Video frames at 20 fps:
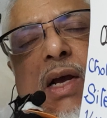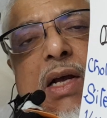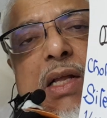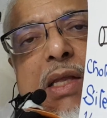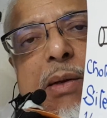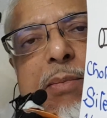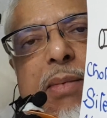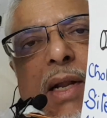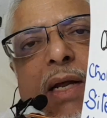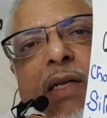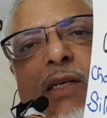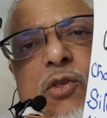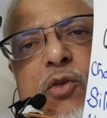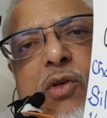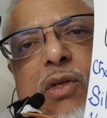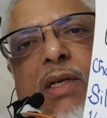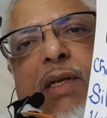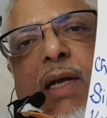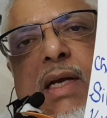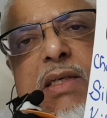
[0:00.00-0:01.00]
The blood is
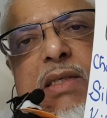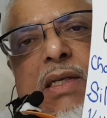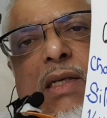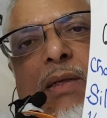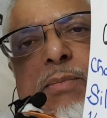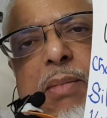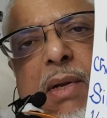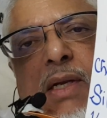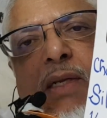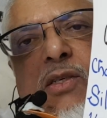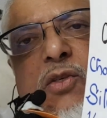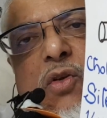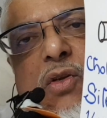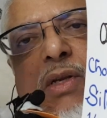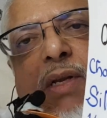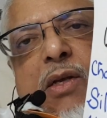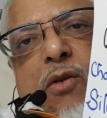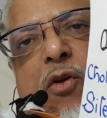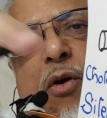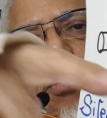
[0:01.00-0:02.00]
shooting nicely.
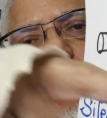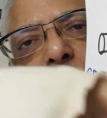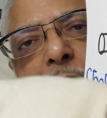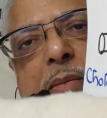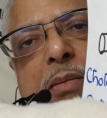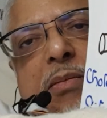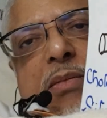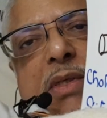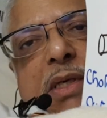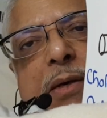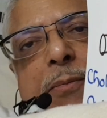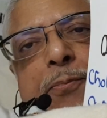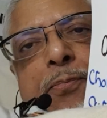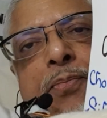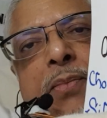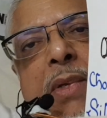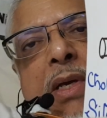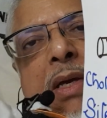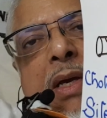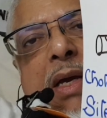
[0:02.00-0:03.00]
No problems here.
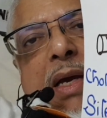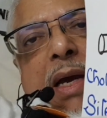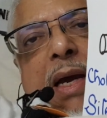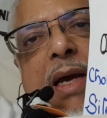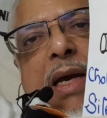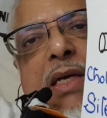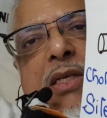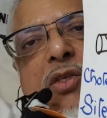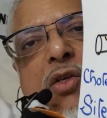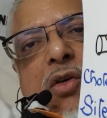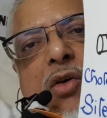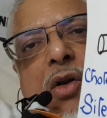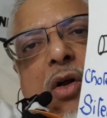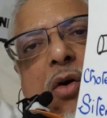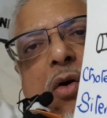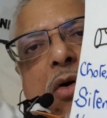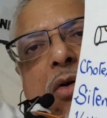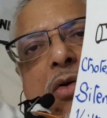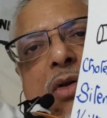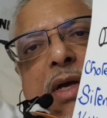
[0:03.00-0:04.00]
As you
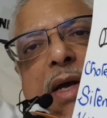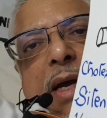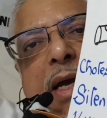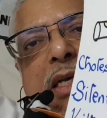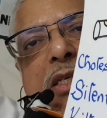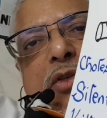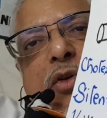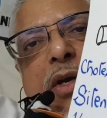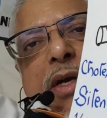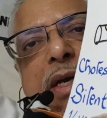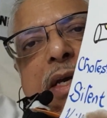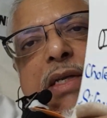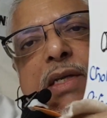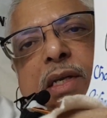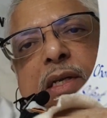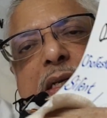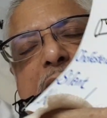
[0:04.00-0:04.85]
grow older, as you are eating